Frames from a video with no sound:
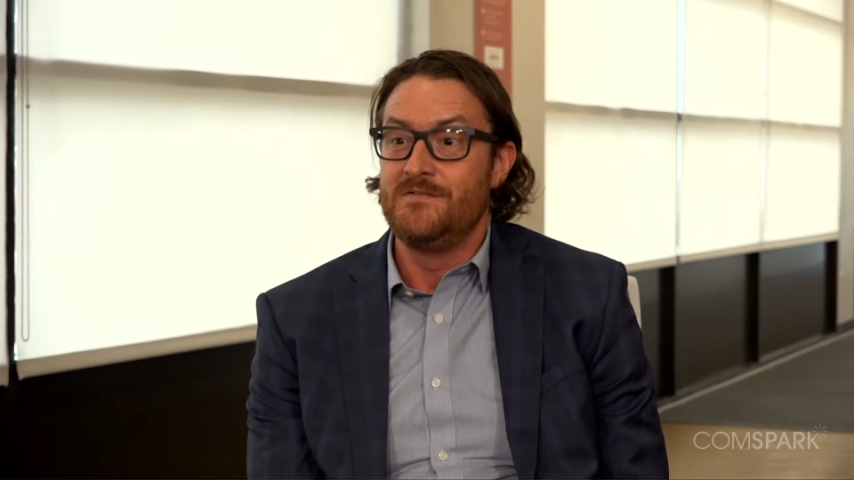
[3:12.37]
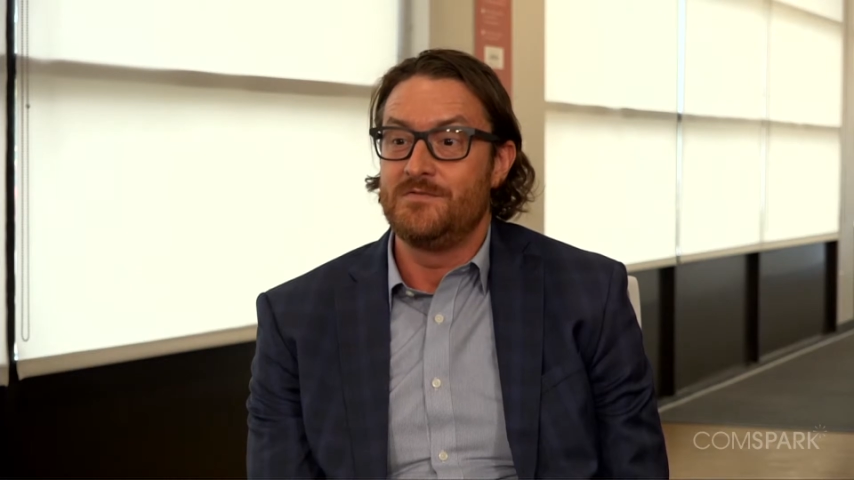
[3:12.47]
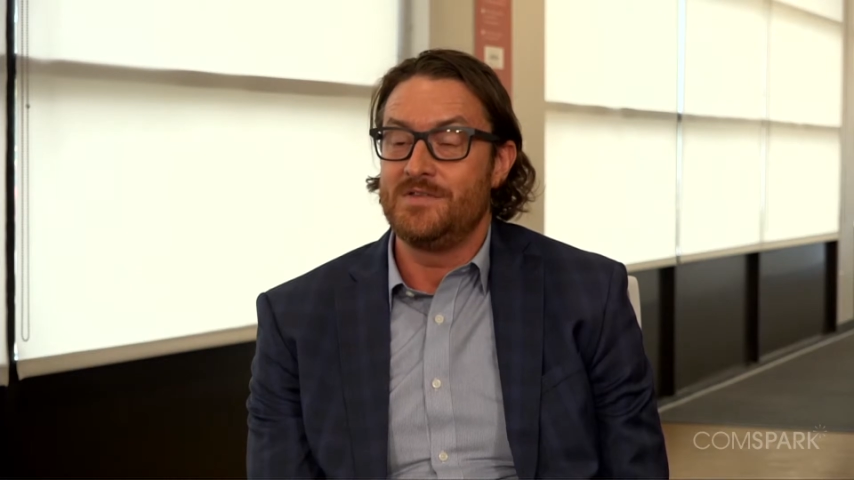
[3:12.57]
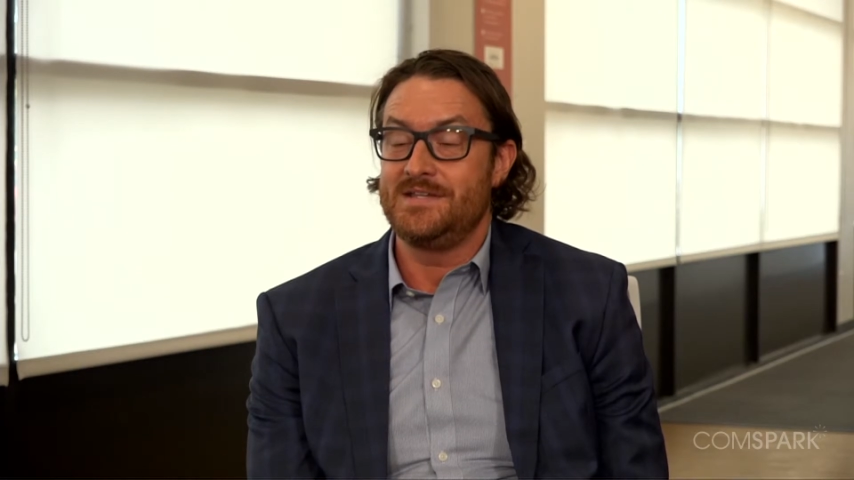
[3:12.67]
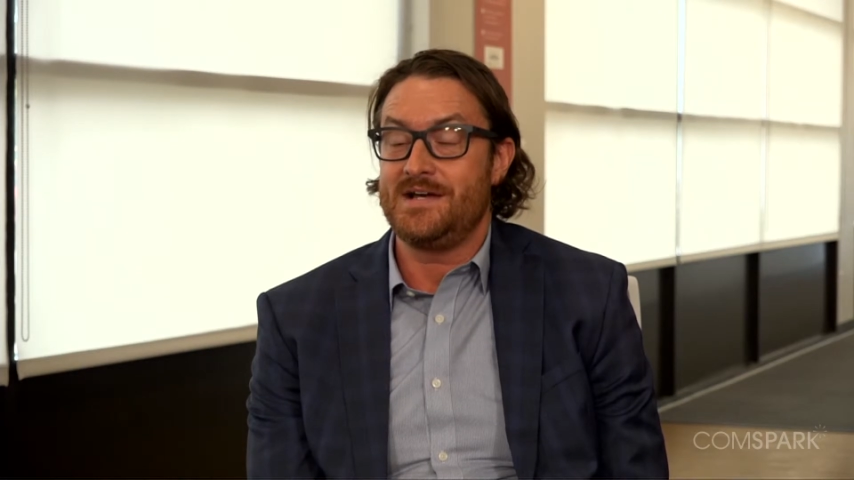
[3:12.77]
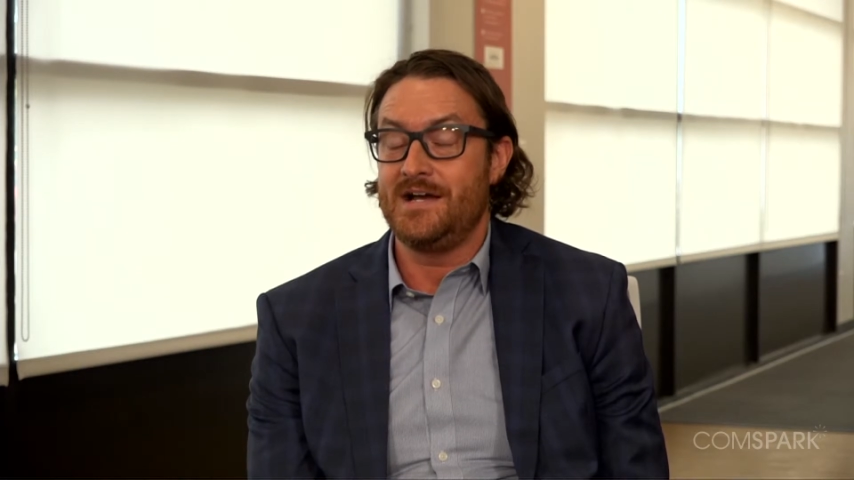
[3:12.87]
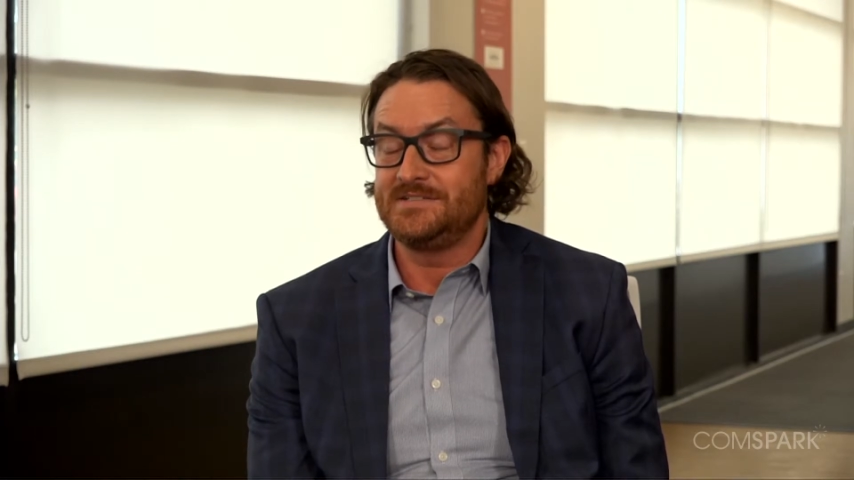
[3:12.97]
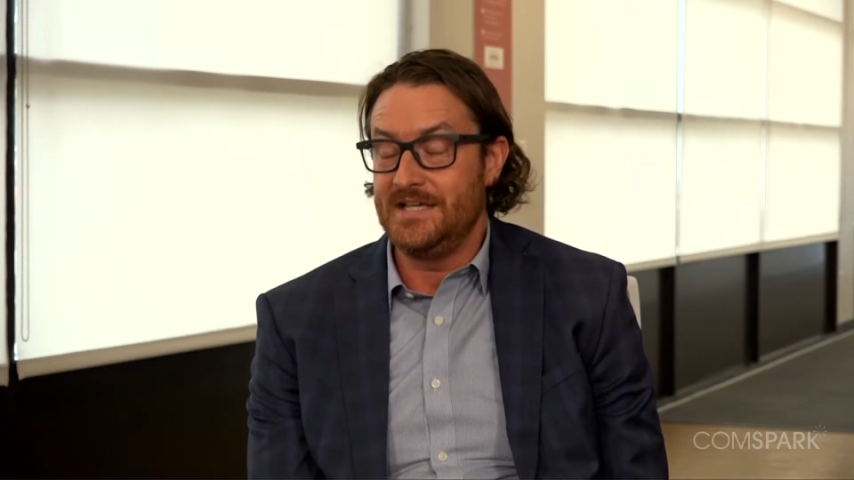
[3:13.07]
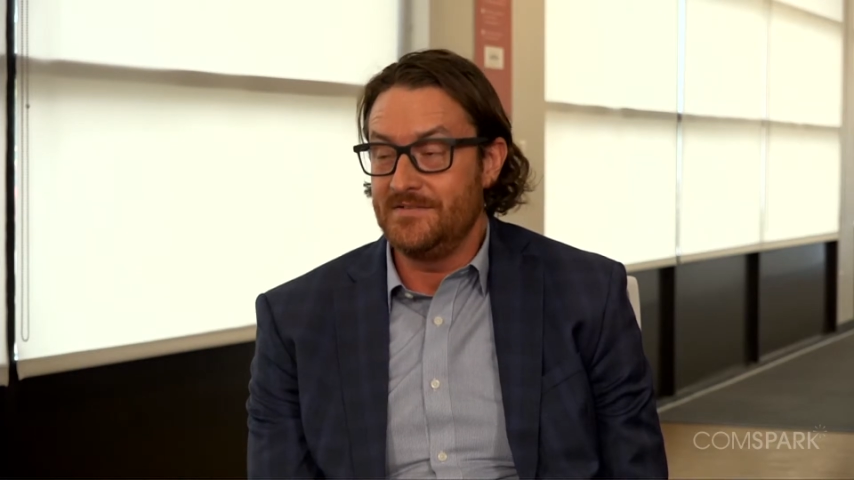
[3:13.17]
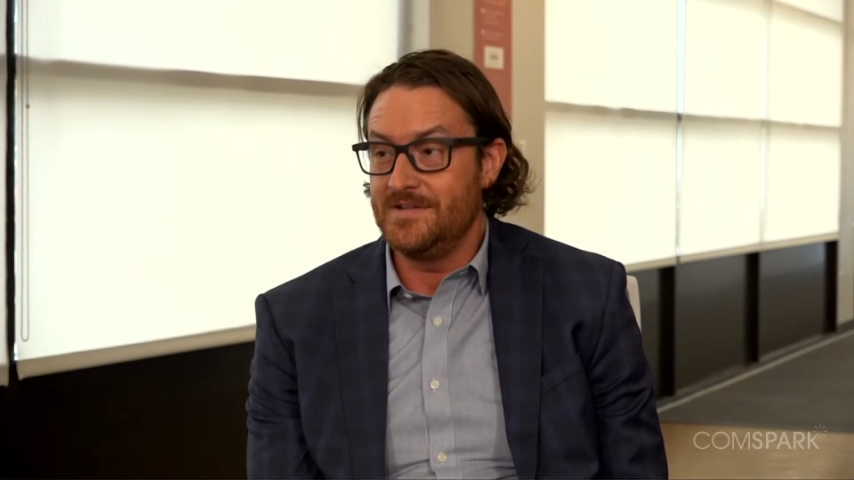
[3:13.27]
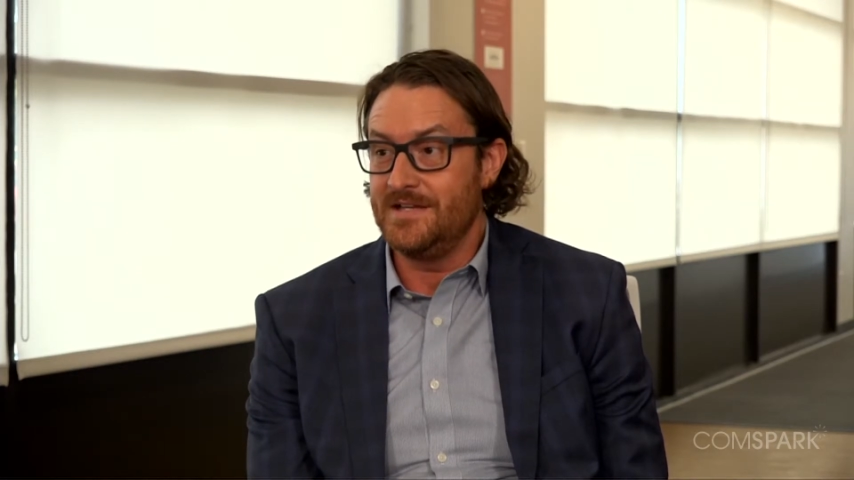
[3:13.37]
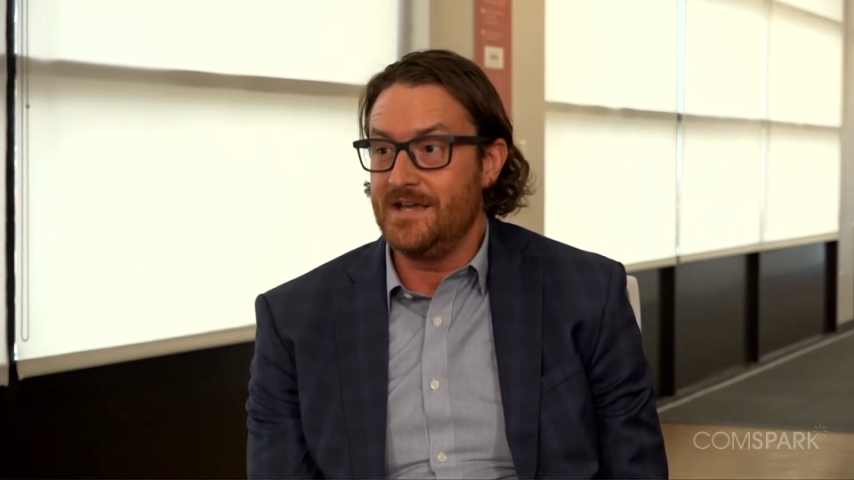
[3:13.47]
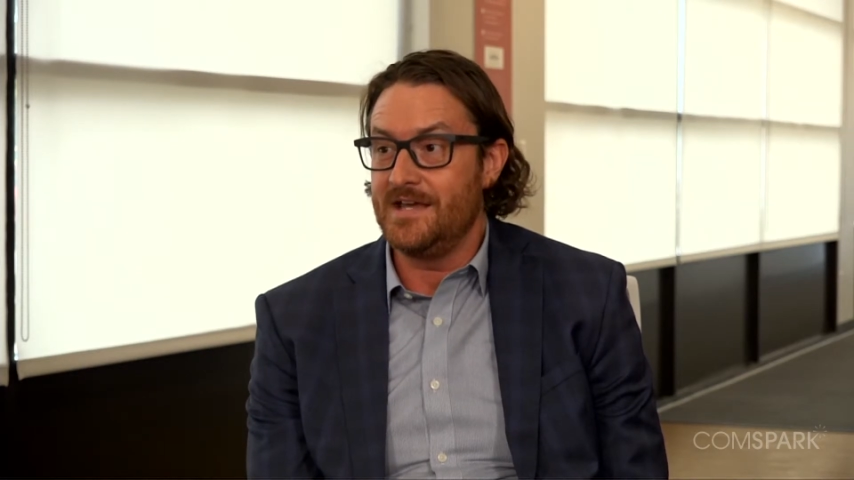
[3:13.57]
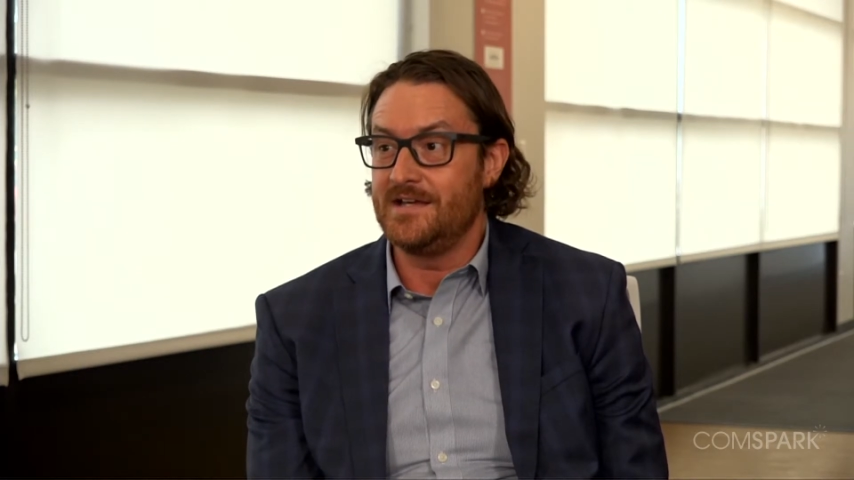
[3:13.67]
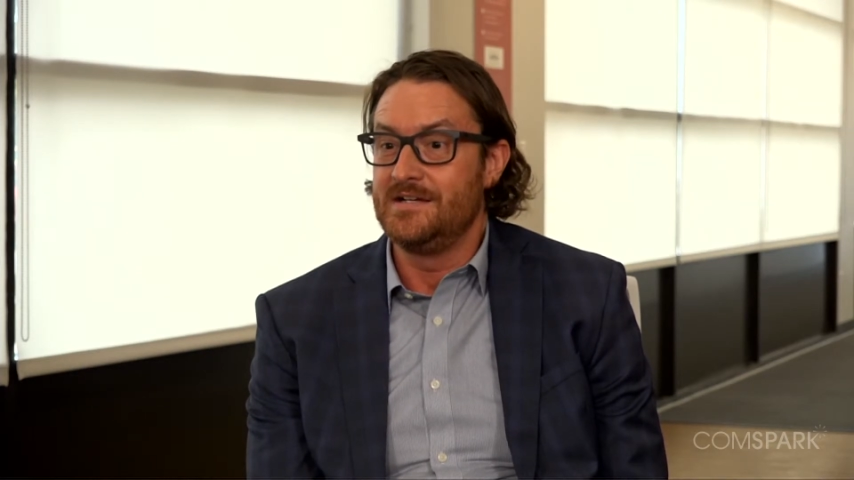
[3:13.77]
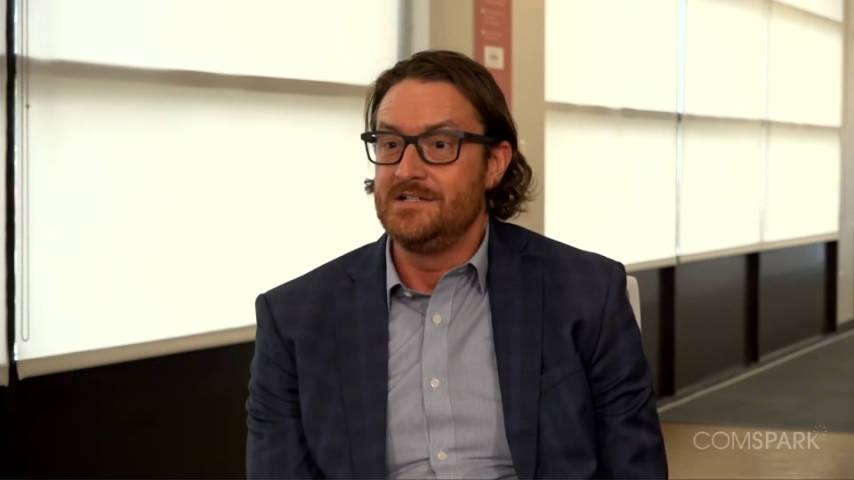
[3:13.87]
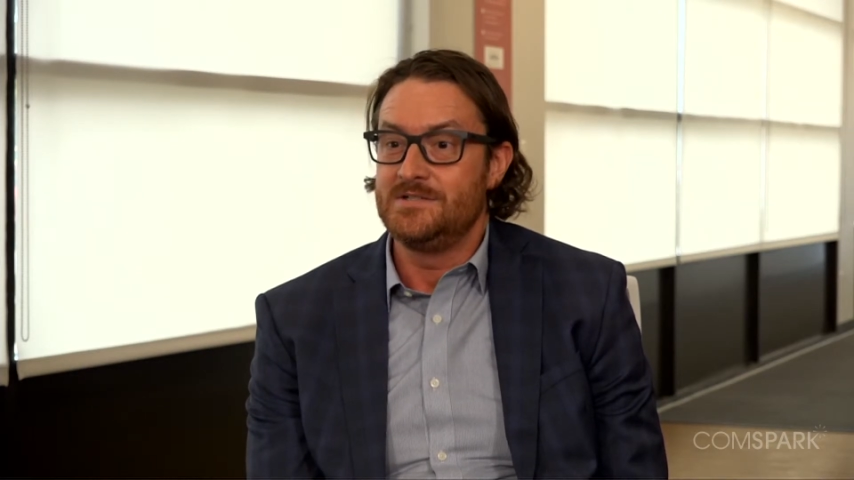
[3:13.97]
for the entire state of Indiana